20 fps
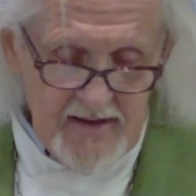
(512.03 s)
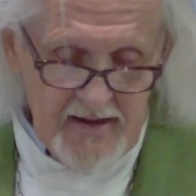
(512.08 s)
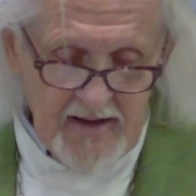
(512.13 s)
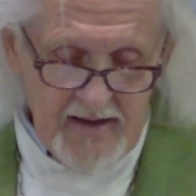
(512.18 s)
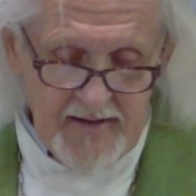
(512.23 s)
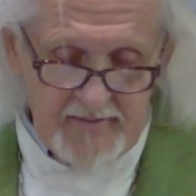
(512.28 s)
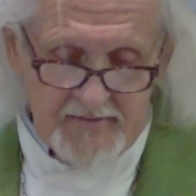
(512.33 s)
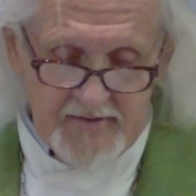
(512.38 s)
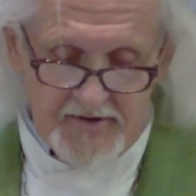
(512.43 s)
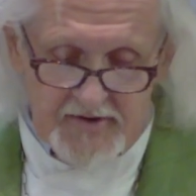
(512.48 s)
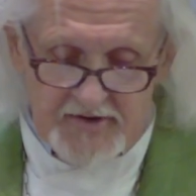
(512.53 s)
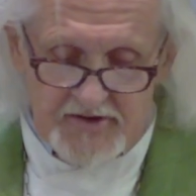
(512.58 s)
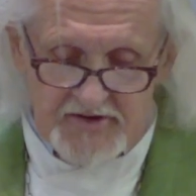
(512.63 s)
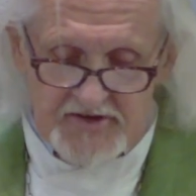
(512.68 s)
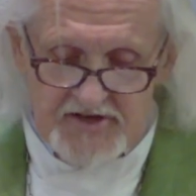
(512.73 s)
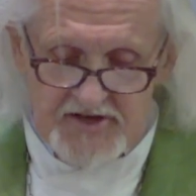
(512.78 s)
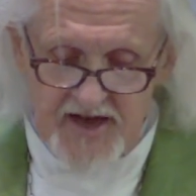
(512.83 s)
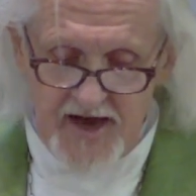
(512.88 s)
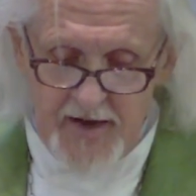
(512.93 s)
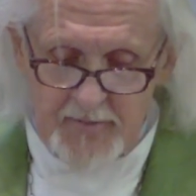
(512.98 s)
and the
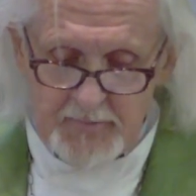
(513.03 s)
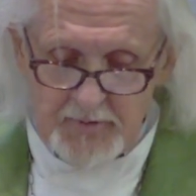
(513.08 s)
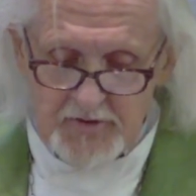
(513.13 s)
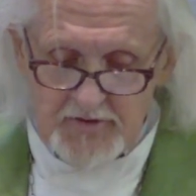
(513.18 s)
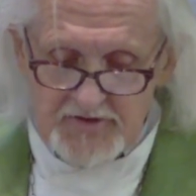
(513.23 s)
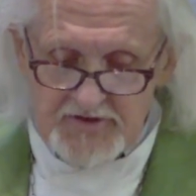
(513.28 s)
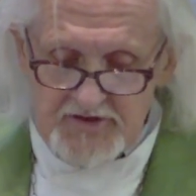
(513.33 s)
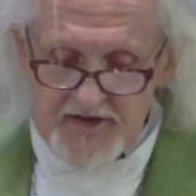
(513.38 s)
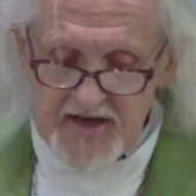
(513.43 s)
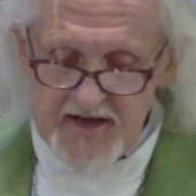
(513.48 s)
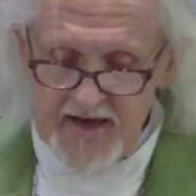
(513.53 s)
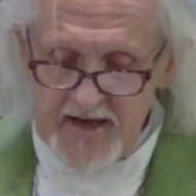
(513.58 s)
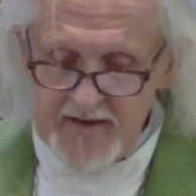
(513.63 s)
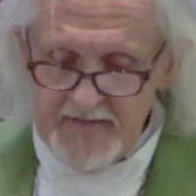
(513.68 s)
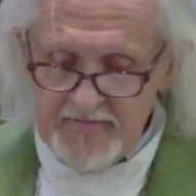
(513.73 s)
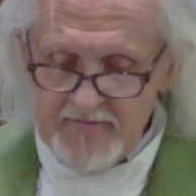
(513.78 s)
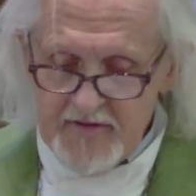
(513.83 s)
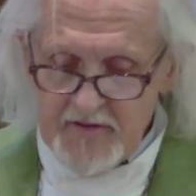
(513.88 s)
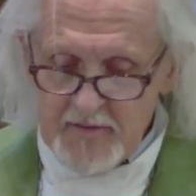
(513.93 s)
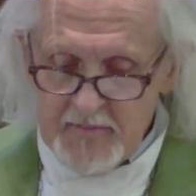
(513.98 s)
disciples
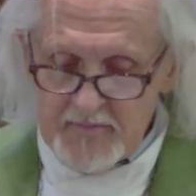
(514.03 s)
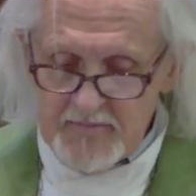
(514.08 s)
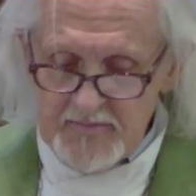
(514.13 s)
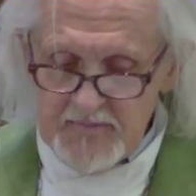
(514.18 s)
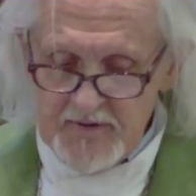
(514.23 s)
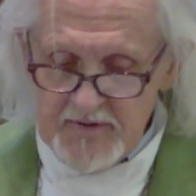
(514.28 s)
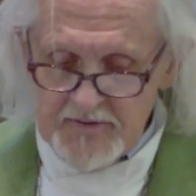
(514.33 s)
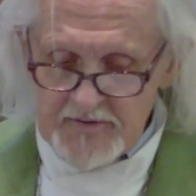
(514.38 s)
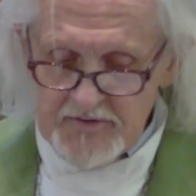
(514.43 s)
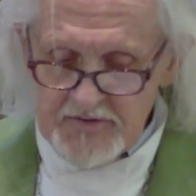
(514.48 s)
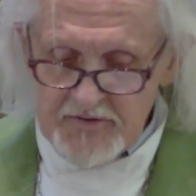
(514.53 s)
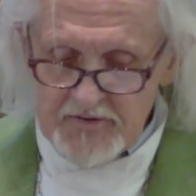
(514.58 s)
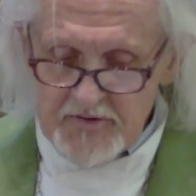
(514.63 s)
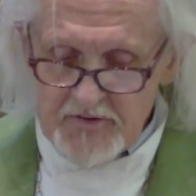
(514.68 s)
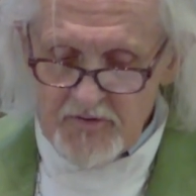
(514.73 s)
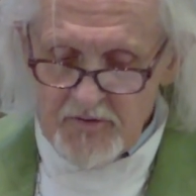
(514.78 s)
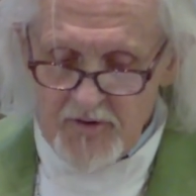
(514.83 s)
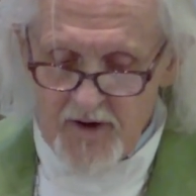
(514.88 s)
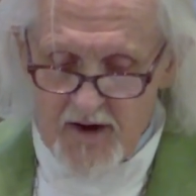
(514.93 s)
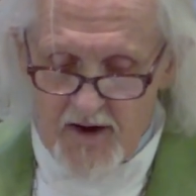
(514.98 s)
gave them to the
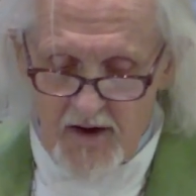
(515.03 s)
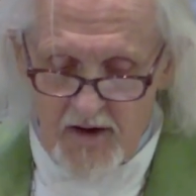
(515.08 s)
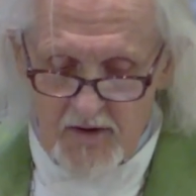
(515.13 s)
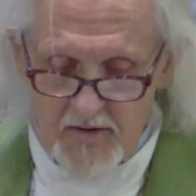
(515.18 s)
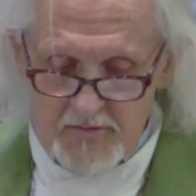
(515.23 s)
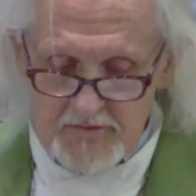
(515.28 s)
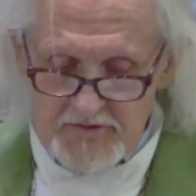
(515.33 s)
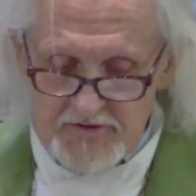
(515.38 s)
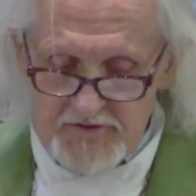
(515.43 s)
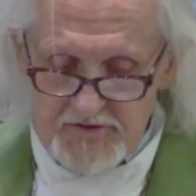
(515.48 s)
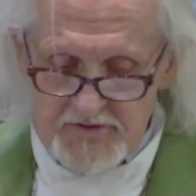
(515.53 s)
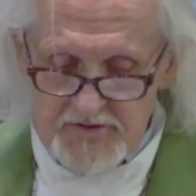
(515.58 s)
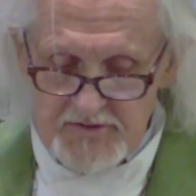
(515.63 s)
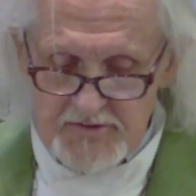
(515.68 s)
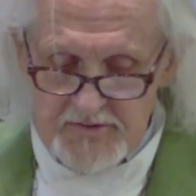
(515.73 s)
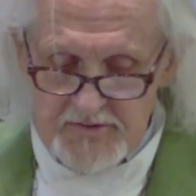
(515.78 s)
crowds.